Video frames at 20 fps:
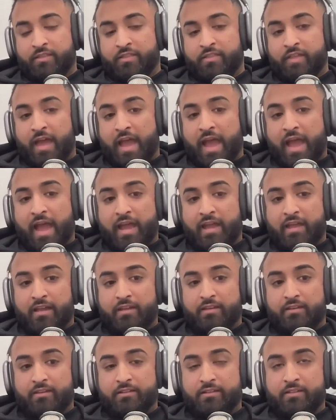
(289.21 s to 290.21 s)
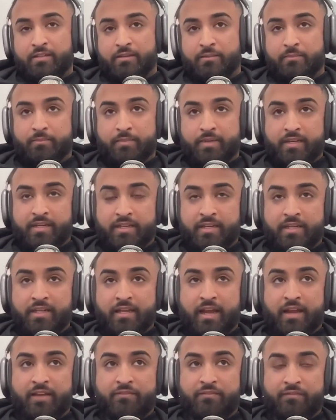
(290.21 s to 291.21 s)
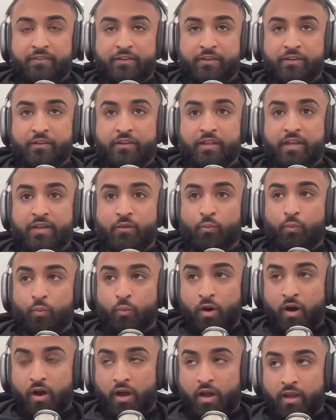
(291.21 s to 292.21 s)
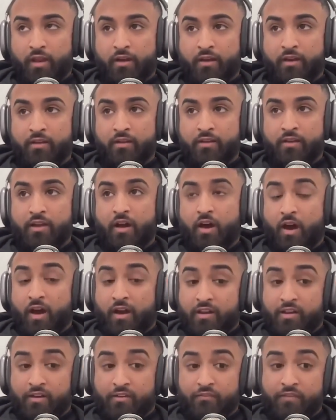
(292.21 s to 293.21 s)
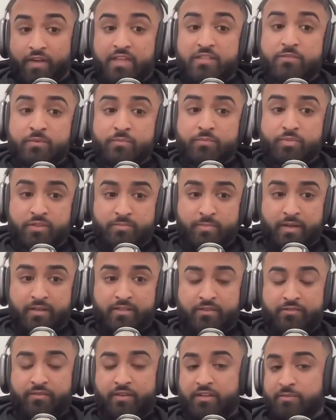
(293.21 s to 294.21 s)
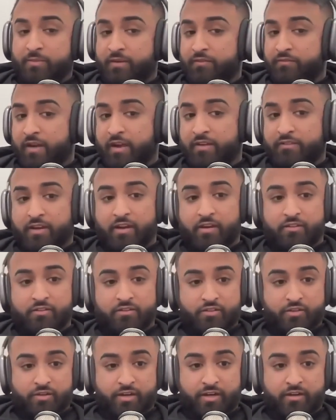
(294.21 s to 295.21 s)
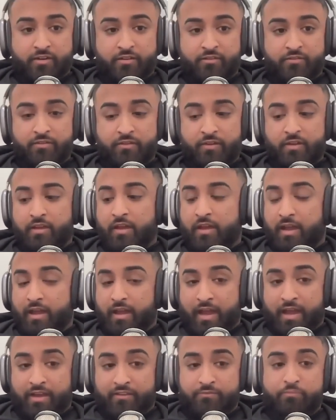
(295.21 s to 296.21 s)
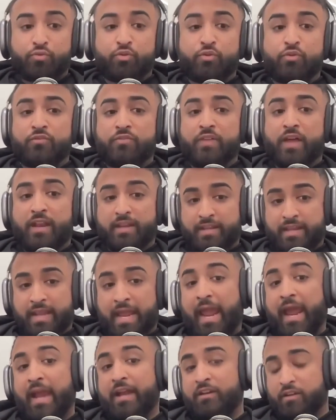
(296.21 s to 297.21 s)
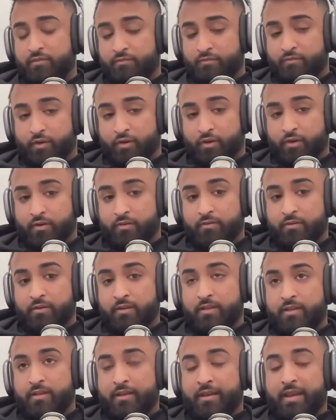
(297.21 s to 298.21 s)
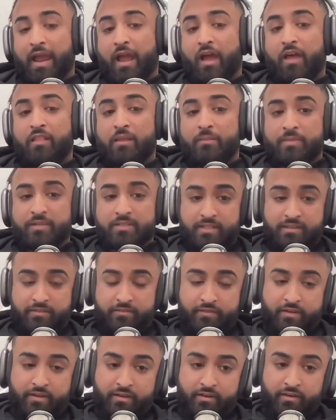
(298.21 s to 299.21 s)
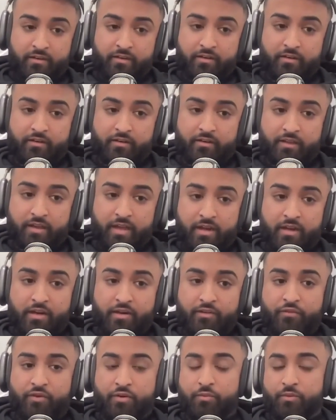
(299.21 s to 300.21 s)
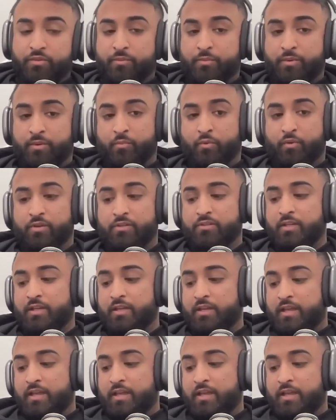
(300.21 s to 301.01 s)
That, to me, I feel like, one, on an investment perspective, I spent $5K on this creative. I've proved that it can convert. Now let me see if we can kind of convert with the big boys.